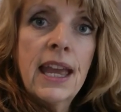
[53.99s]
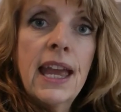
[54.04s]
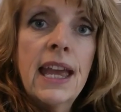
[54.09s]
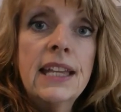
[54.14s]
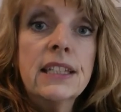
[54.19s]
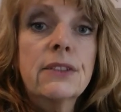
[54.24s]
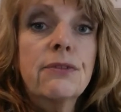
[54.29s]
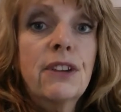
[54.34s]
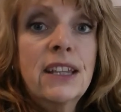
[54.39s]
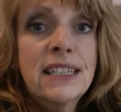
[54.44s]

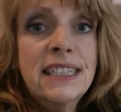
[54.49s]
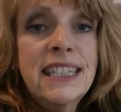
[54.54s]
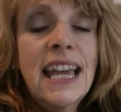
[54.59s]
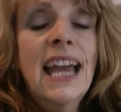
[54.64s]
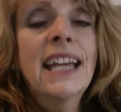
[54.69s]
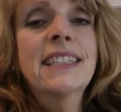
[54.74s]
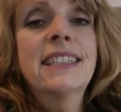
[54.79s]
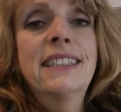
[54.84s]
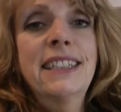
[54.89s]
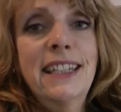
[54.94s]
It's
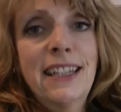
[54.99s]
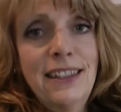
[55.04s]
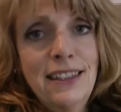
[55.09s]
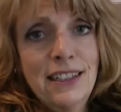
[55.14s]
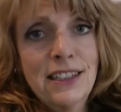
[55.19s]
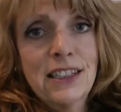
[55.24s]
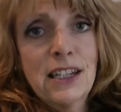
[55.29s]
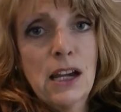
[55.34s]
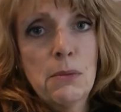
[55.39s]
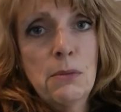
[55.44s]
fantastic at
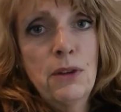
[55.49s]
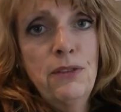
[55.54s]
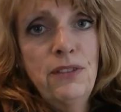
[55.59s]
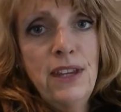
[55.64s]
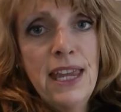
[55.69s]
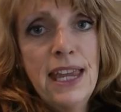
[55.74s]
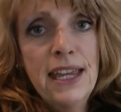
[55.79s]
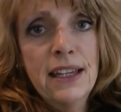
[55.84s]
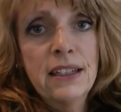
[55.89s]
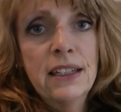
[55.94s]
this time of
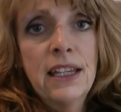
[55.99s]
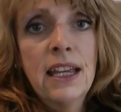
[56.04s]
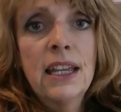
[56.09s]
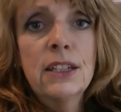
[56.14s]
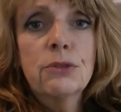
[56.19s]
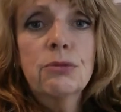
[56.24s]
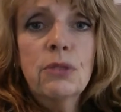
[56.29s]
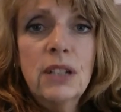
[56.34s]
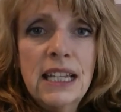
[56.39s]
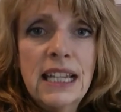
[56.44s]
year.
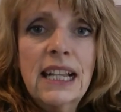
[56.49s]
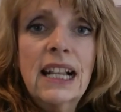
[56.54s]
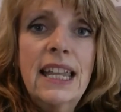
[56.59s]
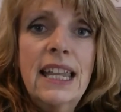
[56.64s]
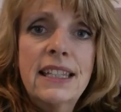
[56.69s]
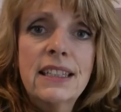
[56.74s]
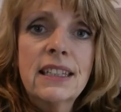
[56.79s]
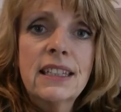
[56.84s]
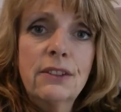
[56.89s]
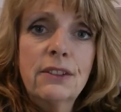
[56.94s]
It's really
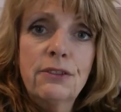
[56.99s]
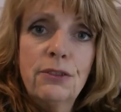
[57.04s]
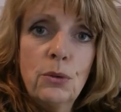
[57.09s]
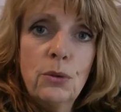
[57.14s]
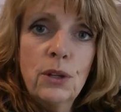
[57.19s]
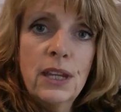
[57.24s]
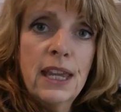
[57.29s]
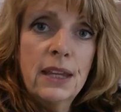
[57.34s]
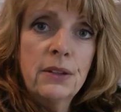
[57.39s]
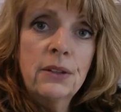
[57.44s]
cleansing for
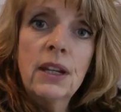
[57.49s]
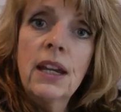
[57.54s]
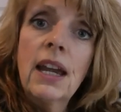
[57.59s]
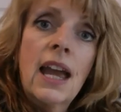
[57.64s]
you.